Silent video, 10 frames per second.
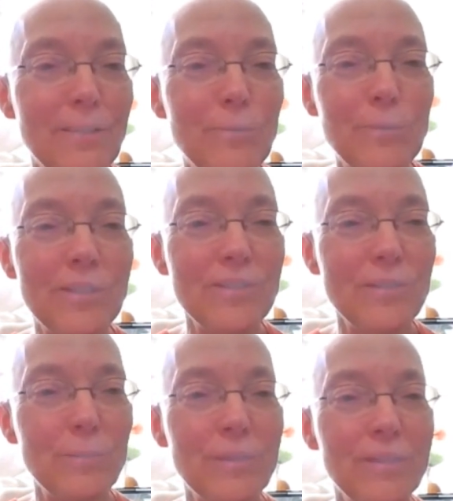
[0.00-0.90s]
either
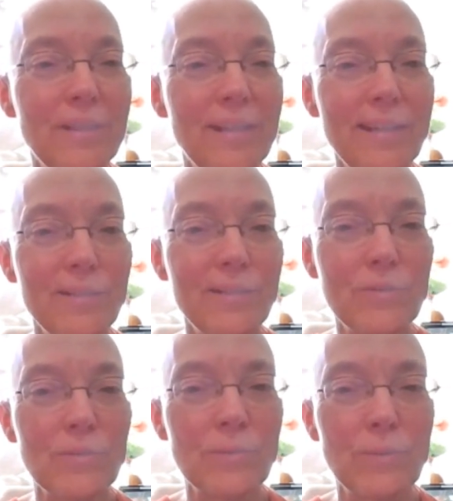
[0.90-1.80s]
doesn't
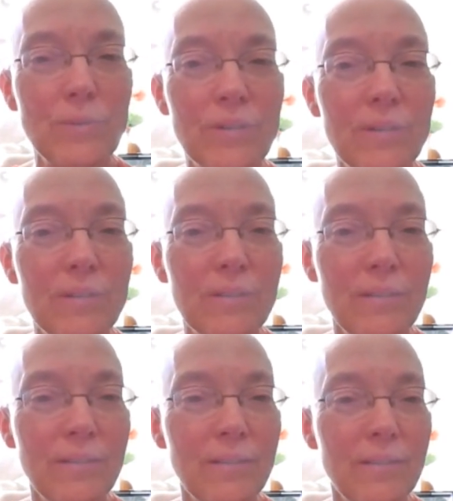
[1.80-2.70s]
realize or
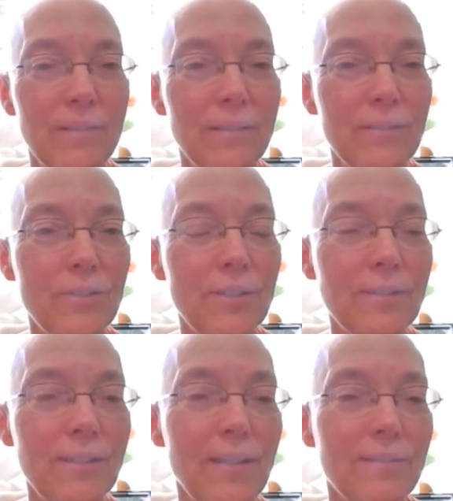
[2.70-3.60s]

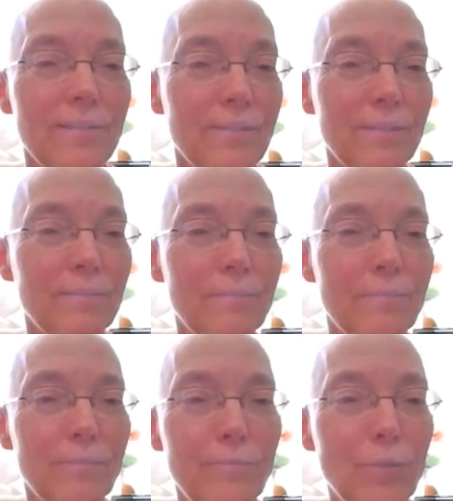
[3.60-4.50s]
just has
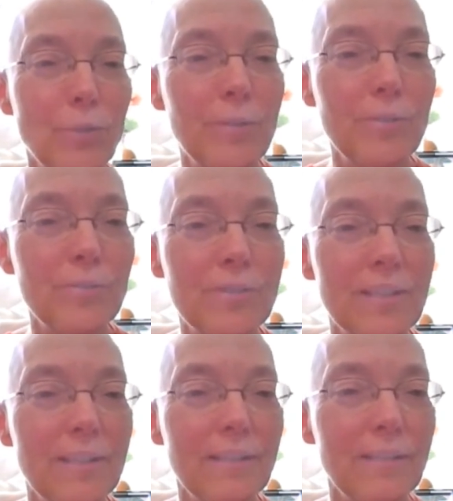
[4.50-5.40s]
the firm
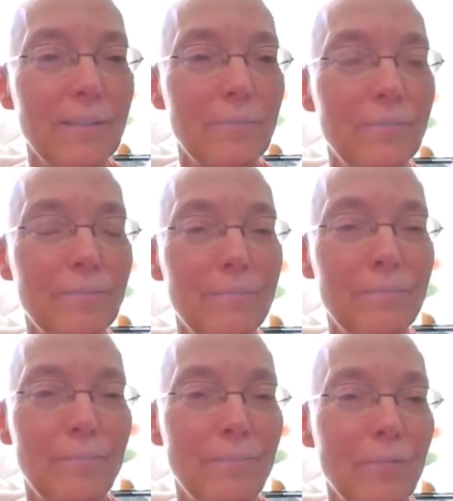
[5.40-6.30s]
understanding that
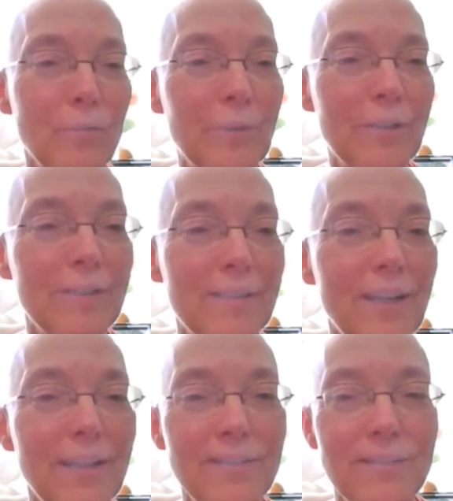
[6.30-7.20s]
everybody
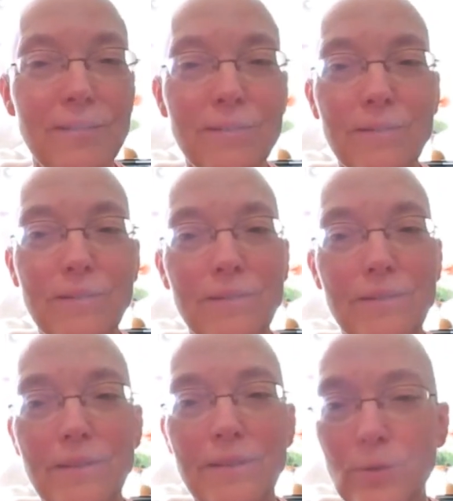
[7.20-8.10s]
dies and
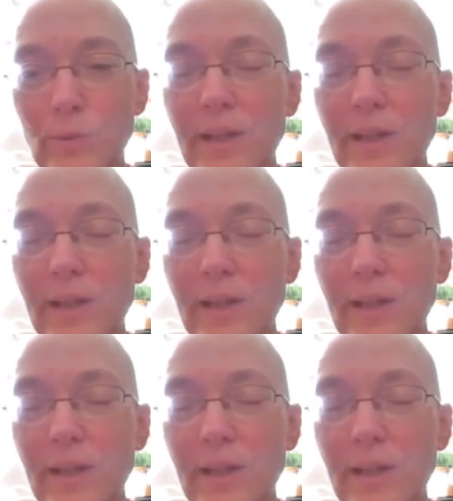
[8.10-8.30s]
it's